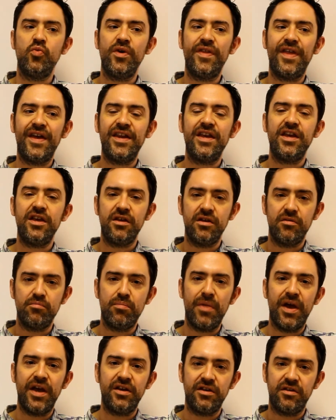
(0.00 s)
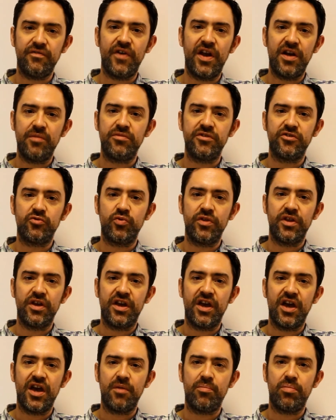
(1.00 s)
with any main developments within
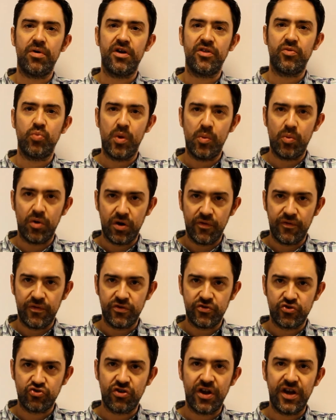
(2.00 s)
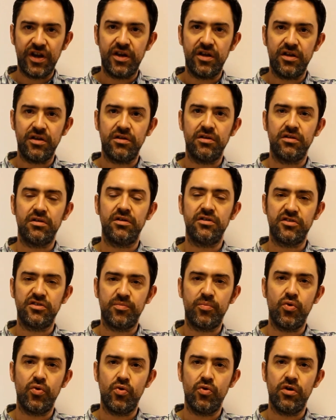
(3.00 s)
CarePath, we will offer training and
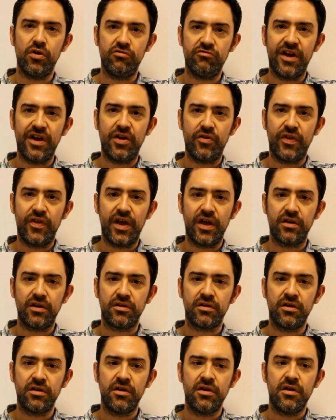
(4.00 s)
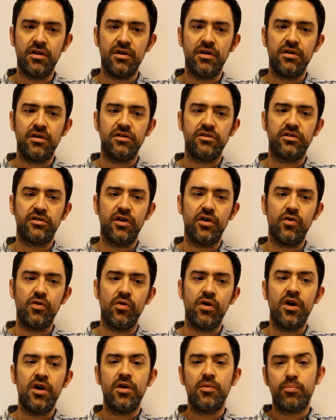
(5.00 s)
support around that.
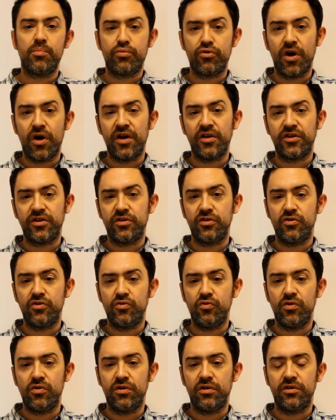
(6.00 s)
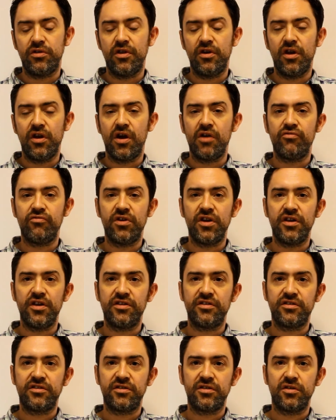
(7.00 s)
So Prior to the live
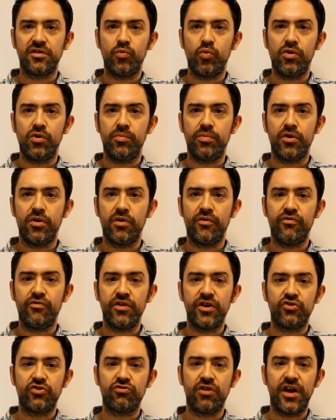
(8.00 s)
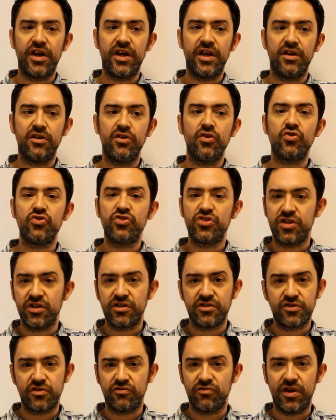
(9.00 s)
release, we'll be offering training not
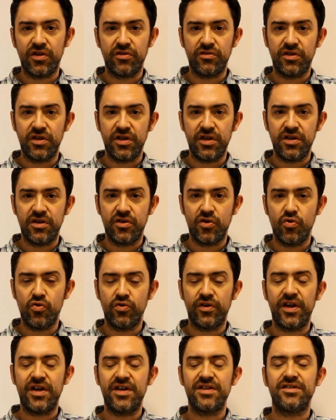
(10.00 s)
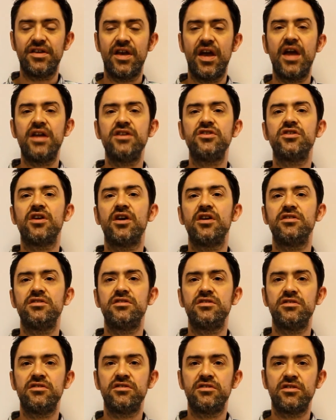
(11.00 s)
just around the core dataset N
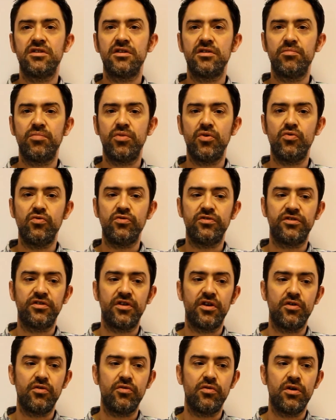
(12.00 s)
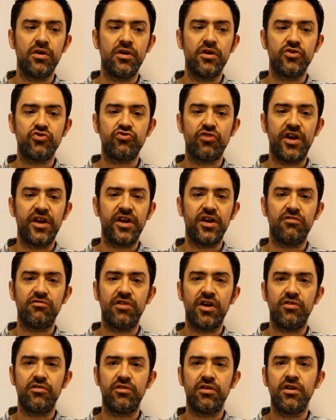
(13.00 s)
changes, but also training
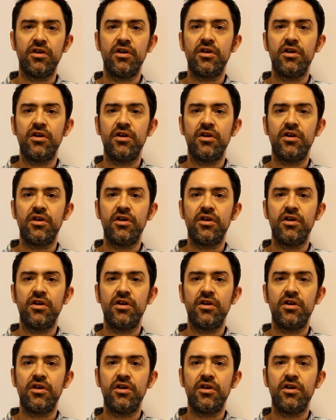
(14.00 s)
around